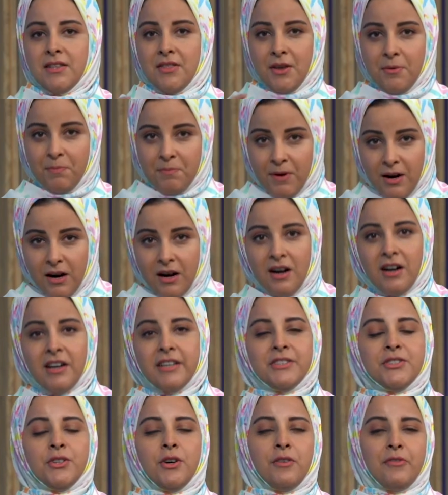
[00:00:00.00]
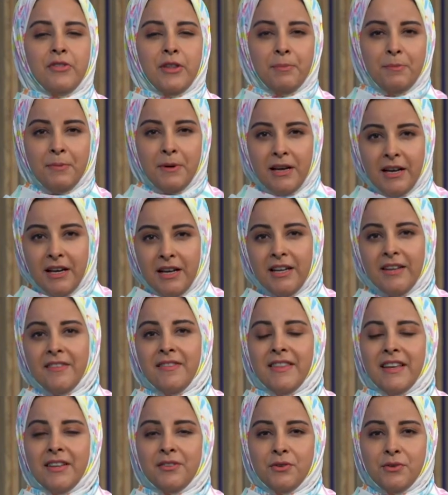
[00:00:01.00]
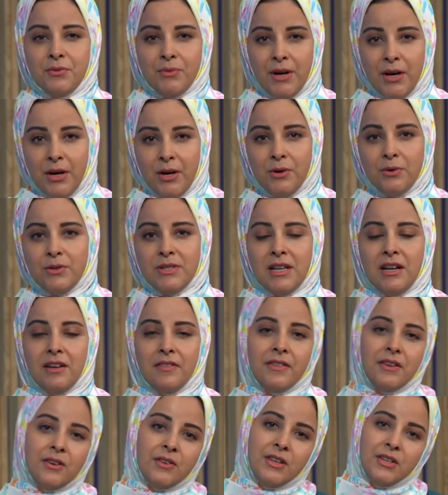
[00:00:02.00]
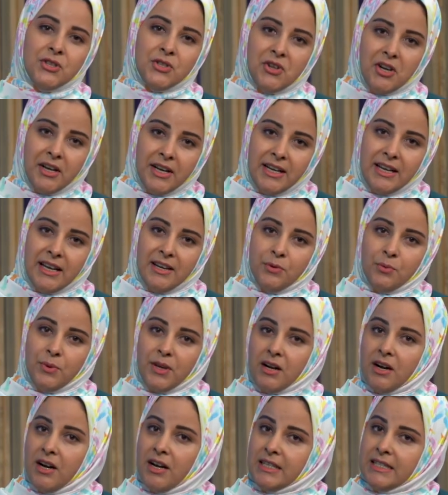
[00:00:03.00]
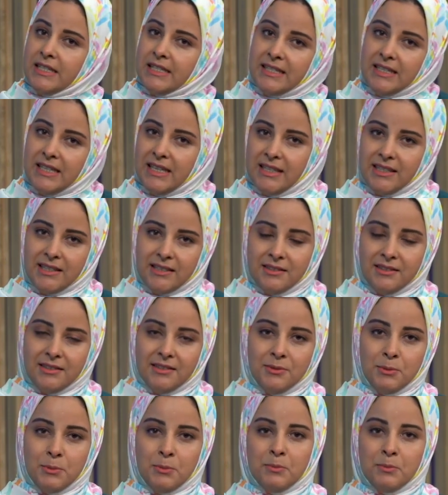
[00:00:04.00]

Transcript: is the part of the plant that grows under the soil and we can't see it.